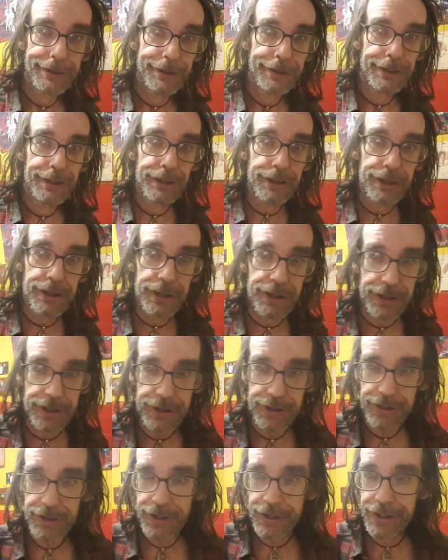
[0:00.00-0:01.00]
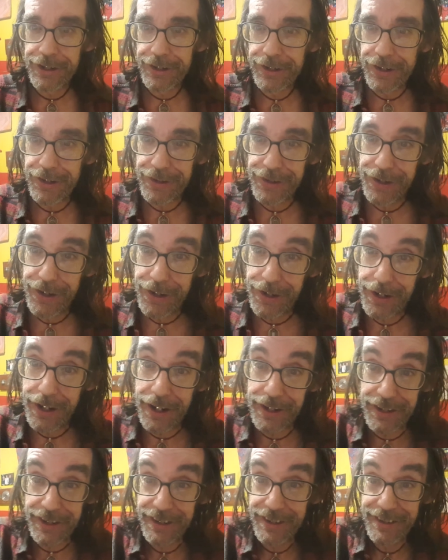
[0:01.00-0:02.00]
Only God knows. I
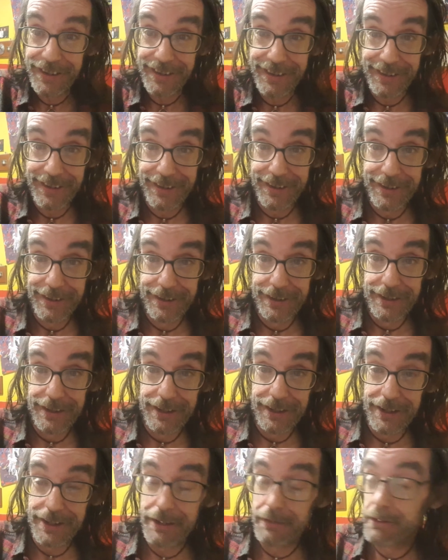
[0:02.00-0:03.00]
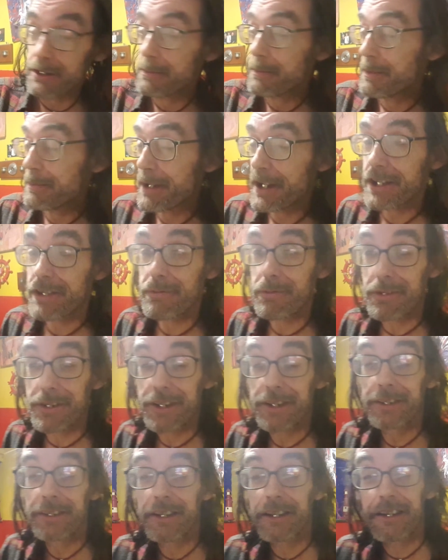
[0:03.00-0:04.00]
don't know, one of my mates want
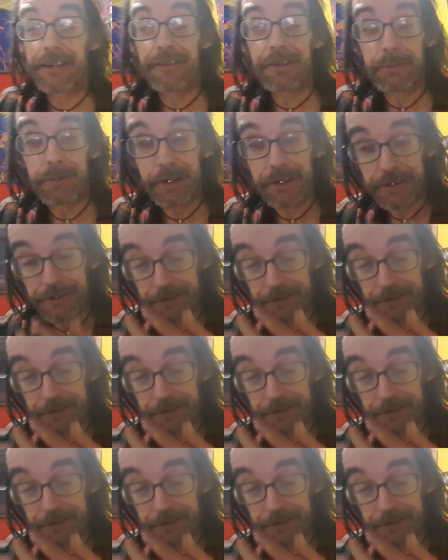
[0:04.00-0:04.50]
to, I don't know.